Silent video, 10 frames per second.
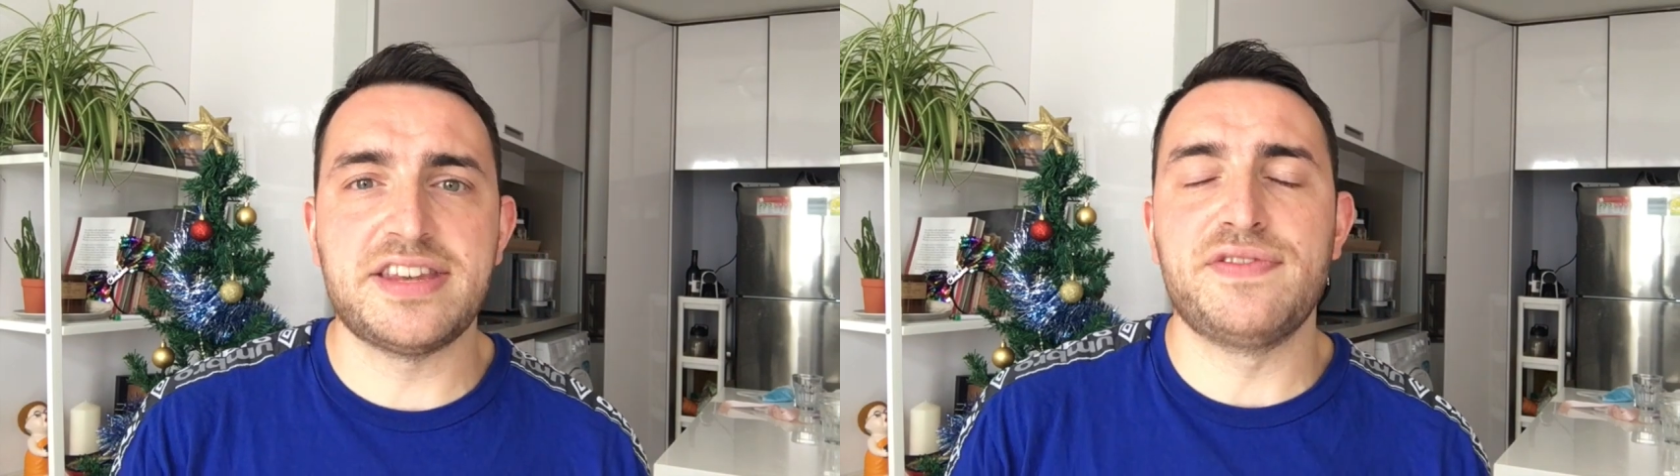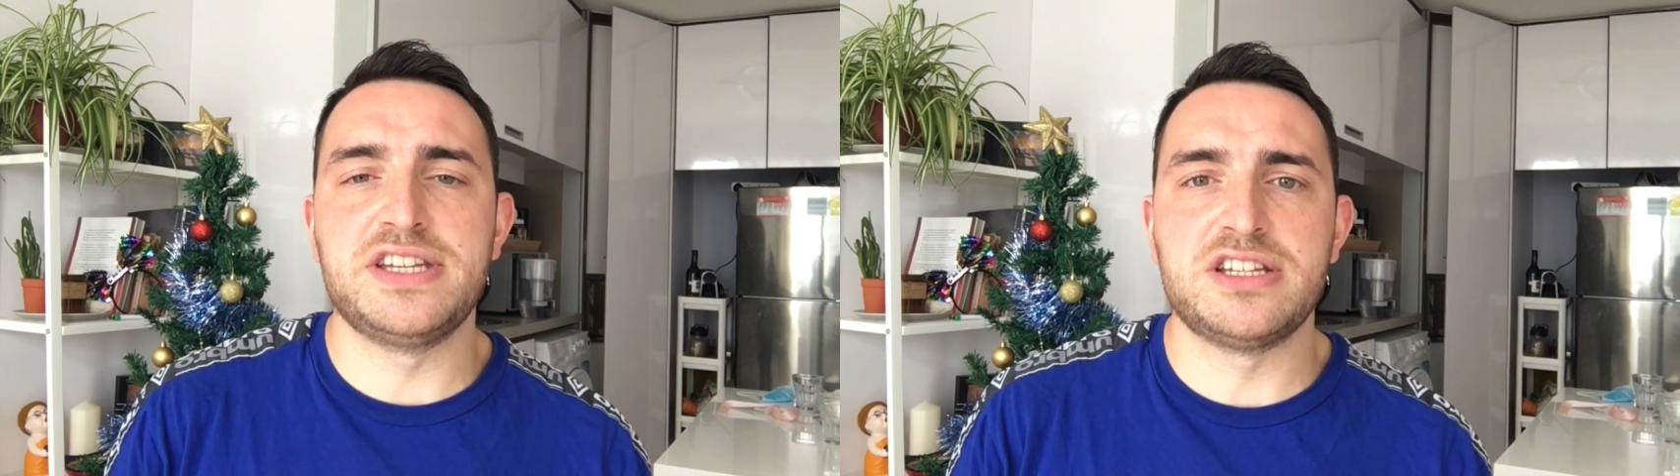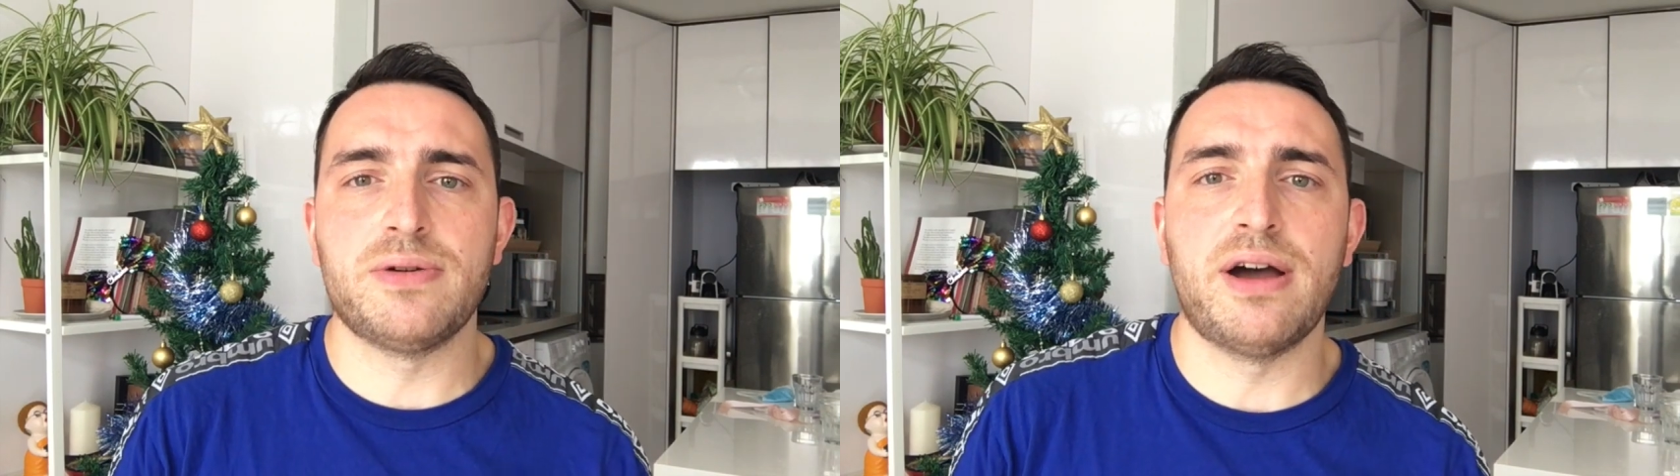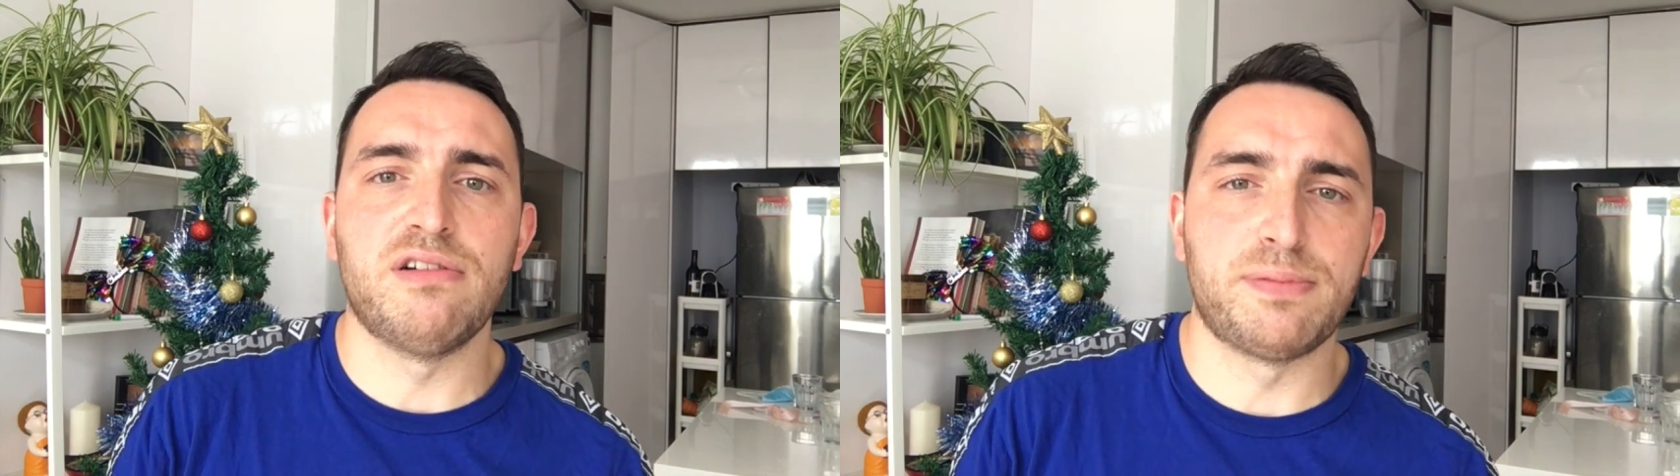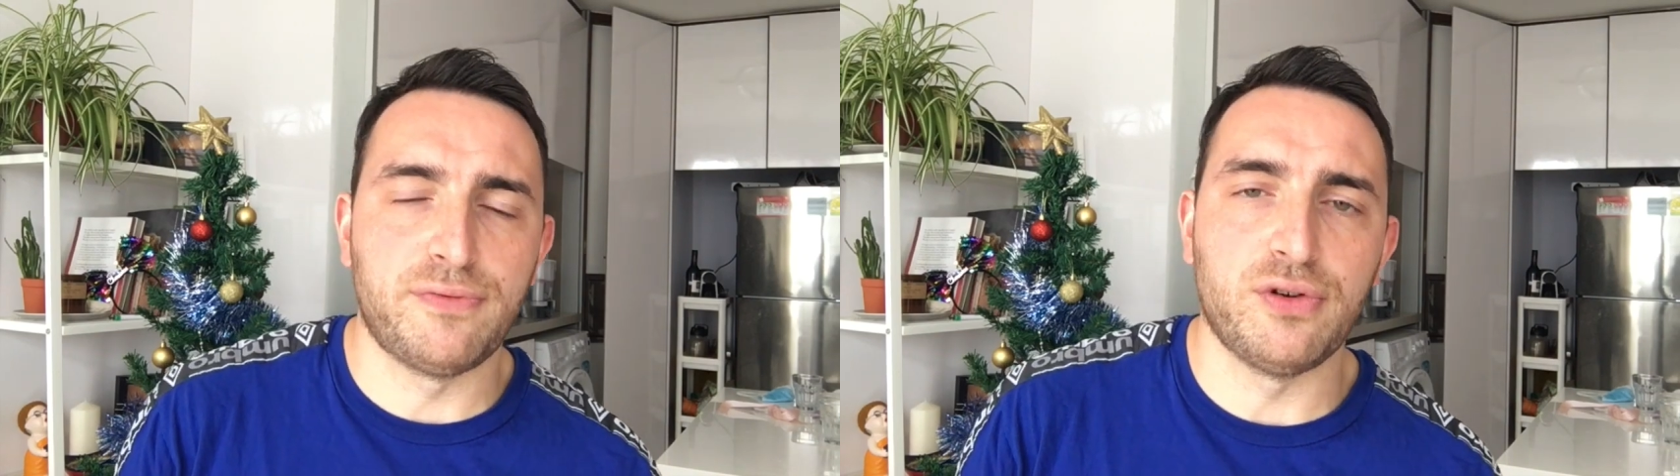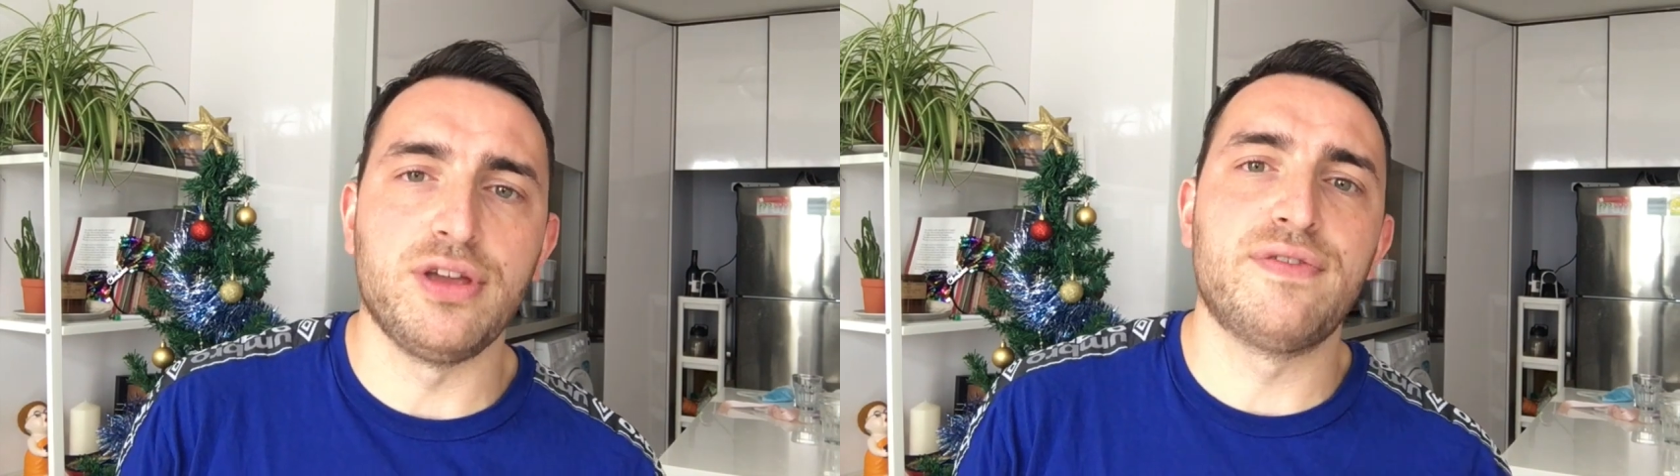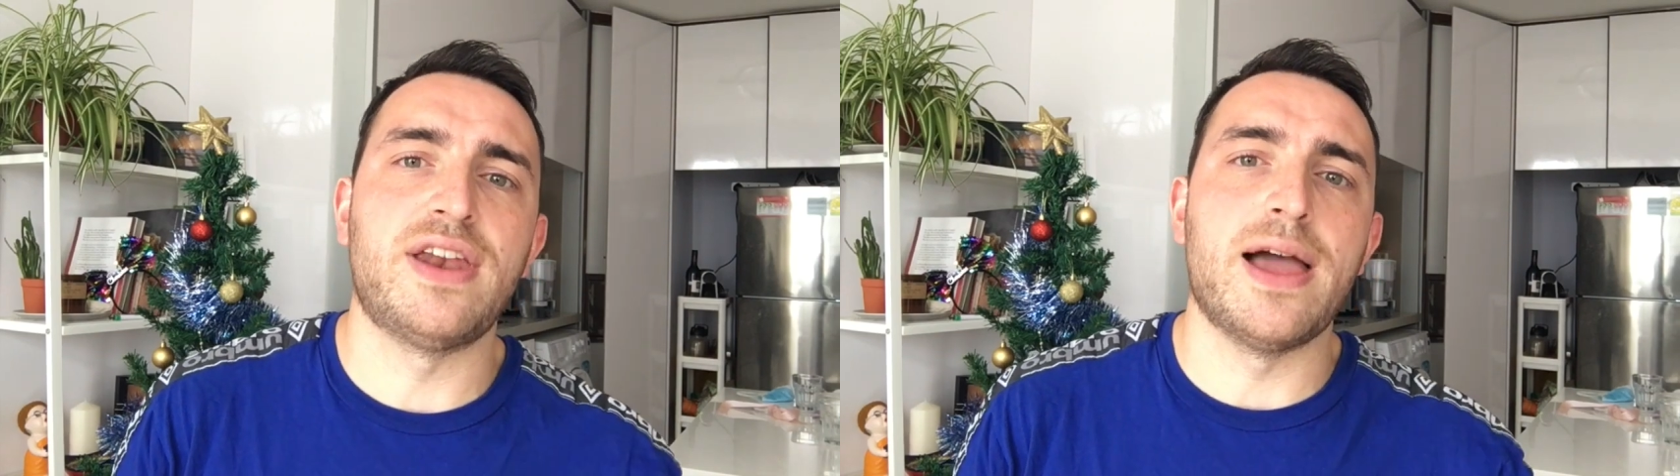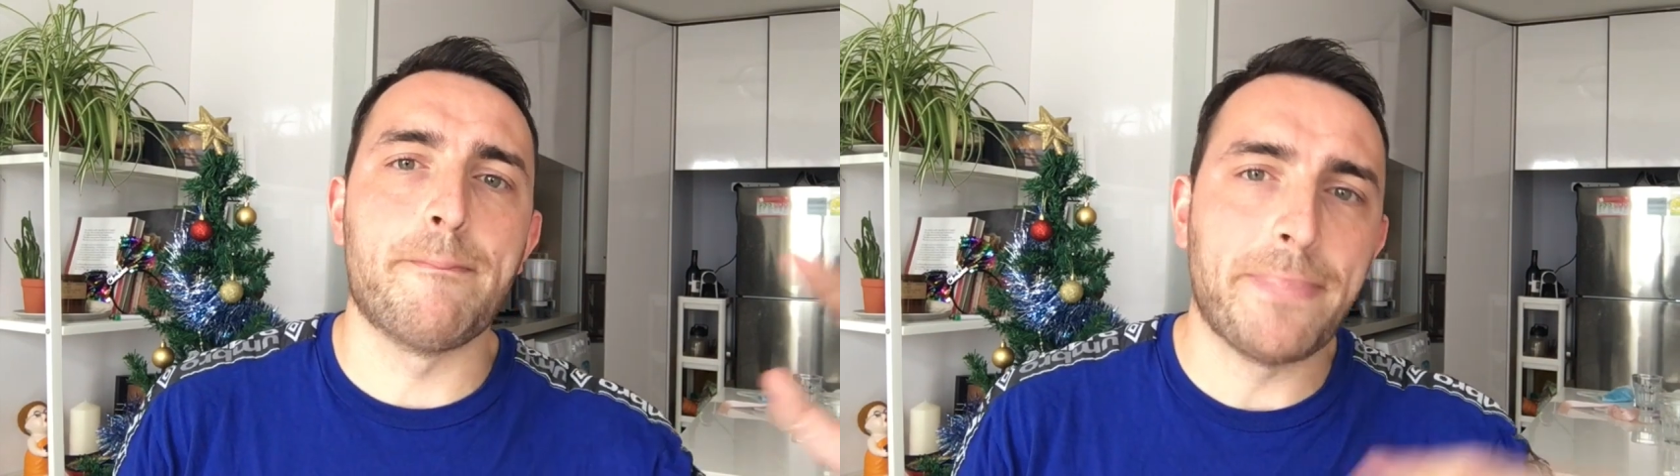72 hours before you
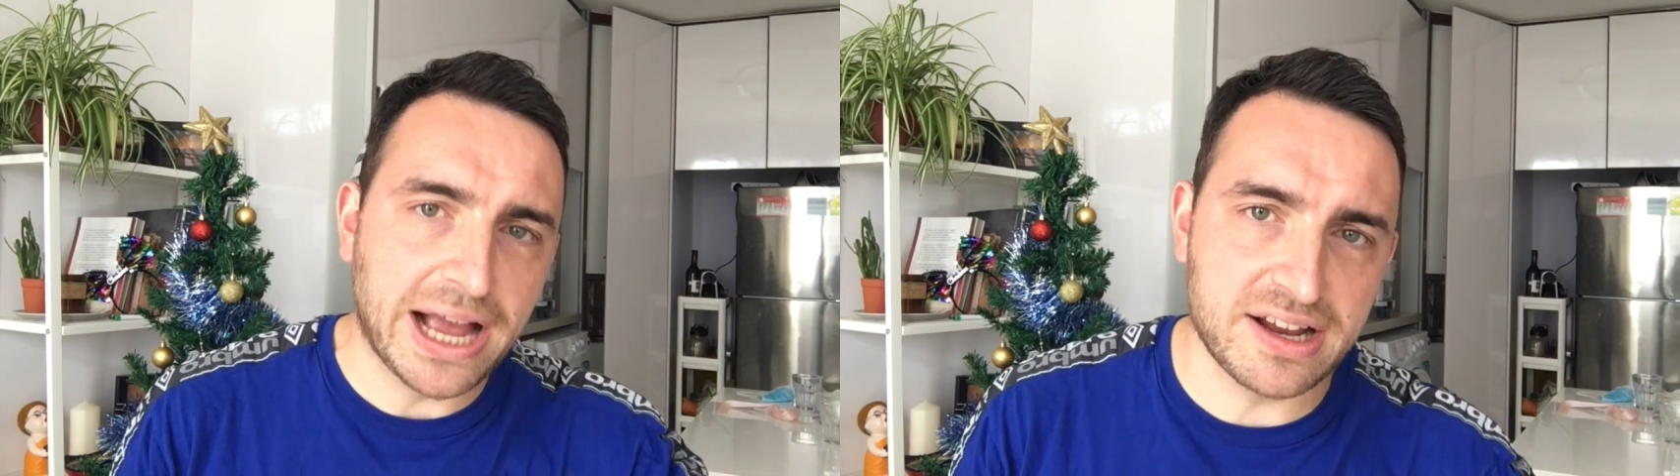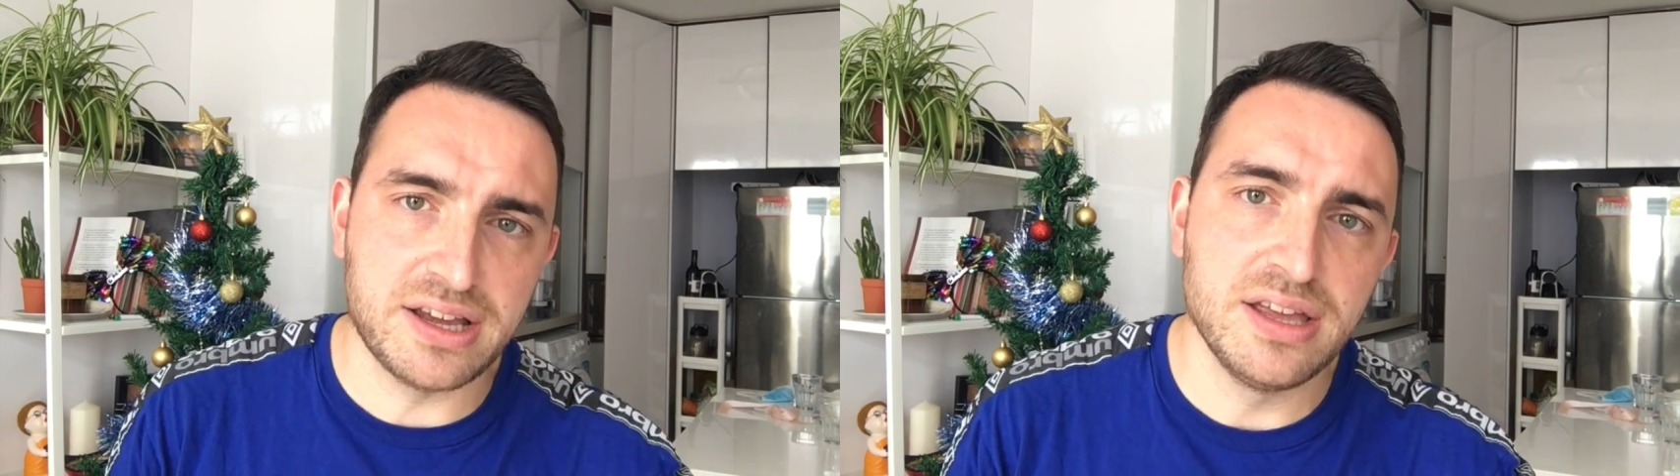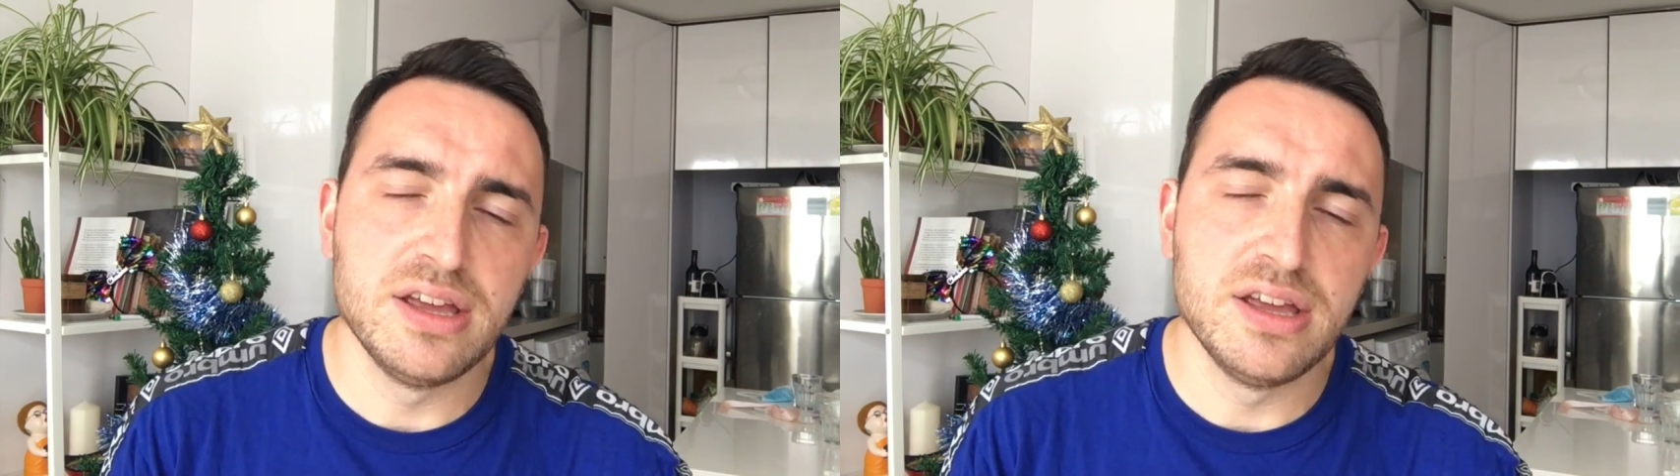fly back